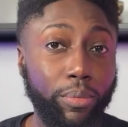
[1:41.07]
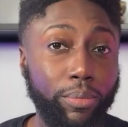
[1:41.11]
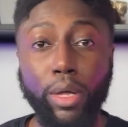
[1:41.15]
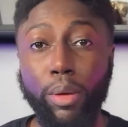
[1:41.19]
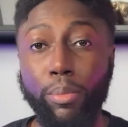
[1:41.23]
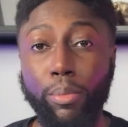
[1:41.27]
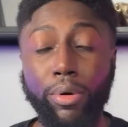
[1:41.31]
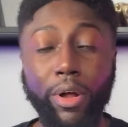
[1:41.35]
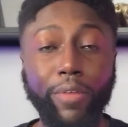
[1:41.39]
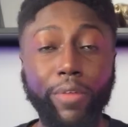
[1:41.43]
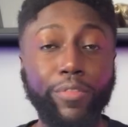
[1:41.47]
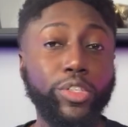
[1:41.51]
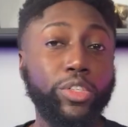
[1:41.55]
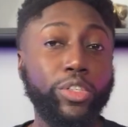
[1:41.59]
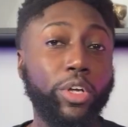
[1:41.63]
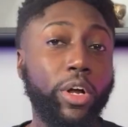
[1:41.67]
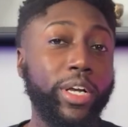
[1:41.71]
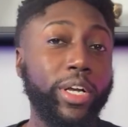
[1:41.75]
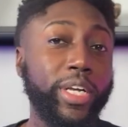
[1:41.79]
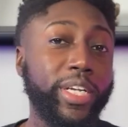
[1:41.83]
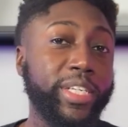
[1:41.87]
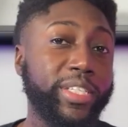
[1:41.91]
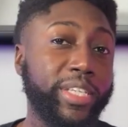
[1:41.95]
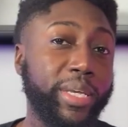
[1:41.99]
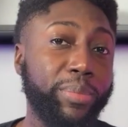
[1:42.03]
Profit target
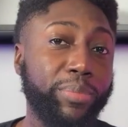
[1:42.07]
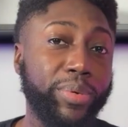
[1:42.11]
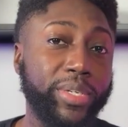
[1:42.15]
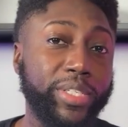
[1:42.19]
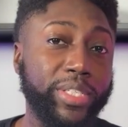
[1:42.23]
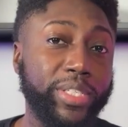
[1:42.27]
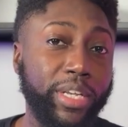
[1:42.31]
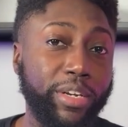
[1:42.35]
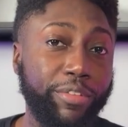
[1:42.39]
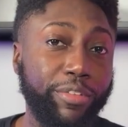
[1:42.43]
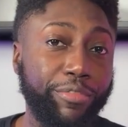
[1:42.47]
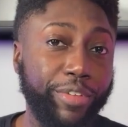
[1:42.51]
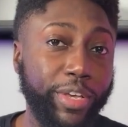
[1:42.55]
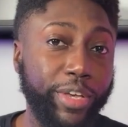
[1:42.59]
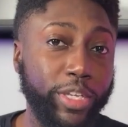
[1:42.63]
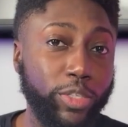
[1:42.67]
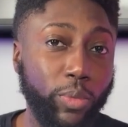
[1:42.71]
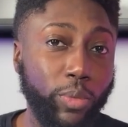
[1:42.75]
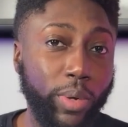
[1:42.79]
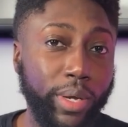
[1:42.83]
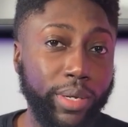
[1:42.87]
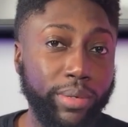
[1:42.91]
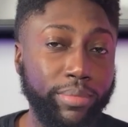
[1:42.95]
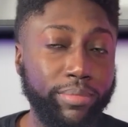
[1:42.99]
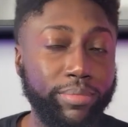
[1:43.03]
is 8% in phase
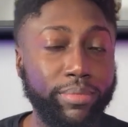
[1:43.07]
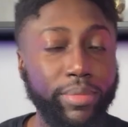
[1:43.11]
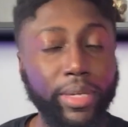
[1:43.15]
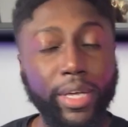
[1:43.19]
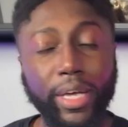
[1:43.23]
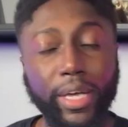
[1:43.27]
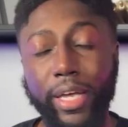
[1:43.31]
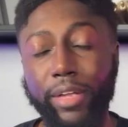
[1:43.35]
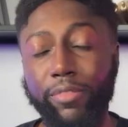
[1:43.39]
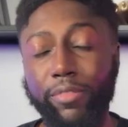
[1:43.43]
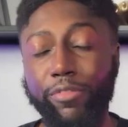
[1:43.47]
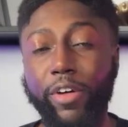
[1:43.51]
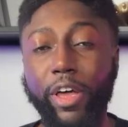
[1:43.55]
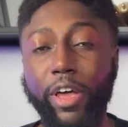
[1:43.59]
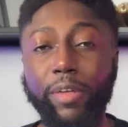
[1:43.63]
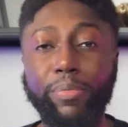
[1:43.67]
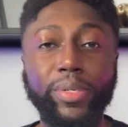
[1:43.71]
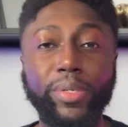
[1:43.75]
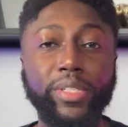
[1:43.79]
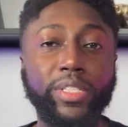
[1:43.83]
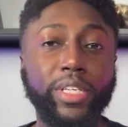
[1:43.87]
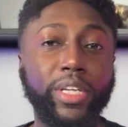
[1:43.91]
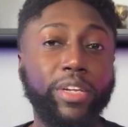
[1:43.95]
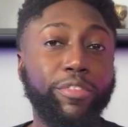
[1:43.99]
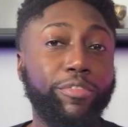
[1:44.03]
1 and
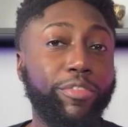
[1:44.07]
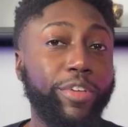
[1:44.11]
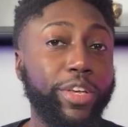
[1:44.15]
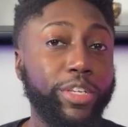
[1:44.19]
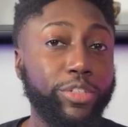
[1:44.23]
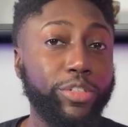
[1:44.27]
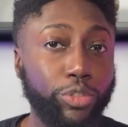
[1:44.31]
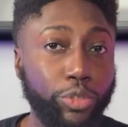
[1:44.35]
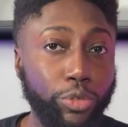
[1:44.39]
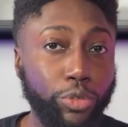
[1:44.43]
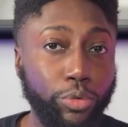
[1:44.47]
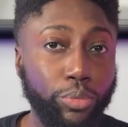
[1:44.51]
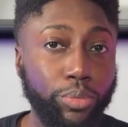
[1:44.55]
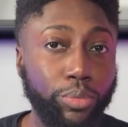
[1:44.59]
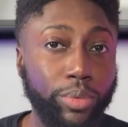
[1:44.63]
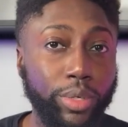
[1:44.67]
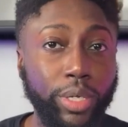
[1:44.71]
5% in phase 2.